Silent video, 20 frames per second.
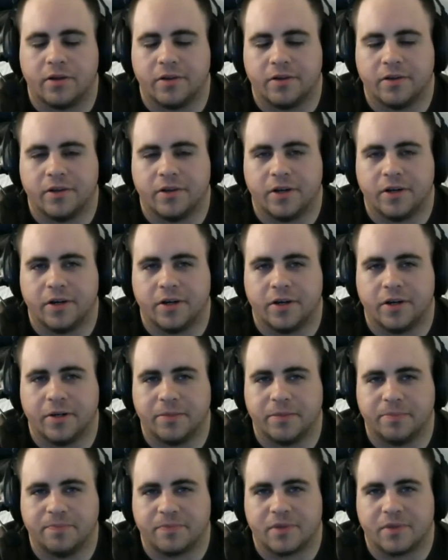And
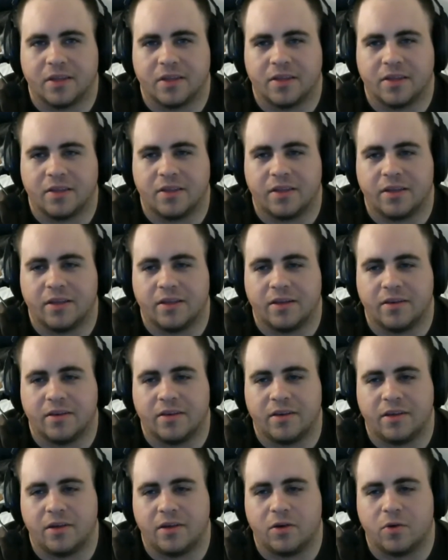
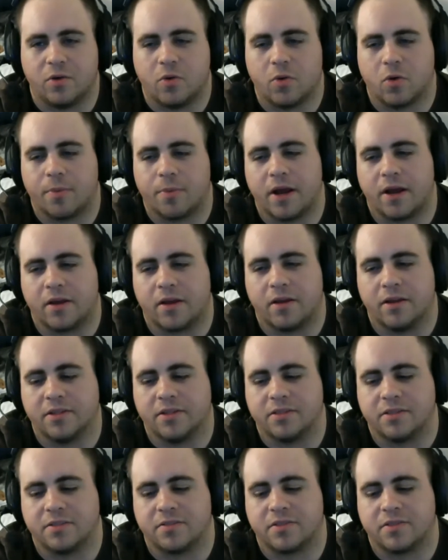then the quarterback
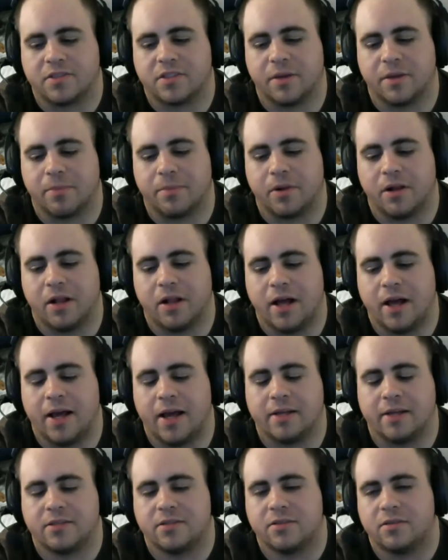has skipped
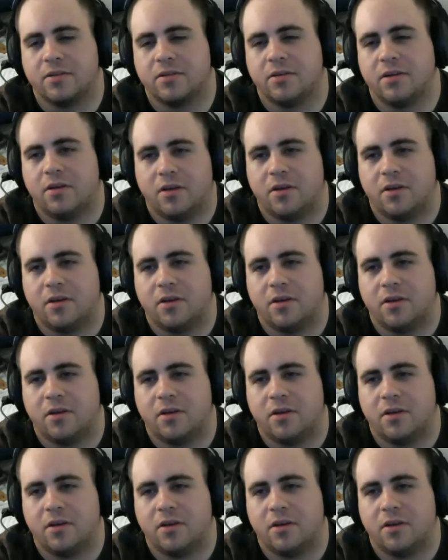class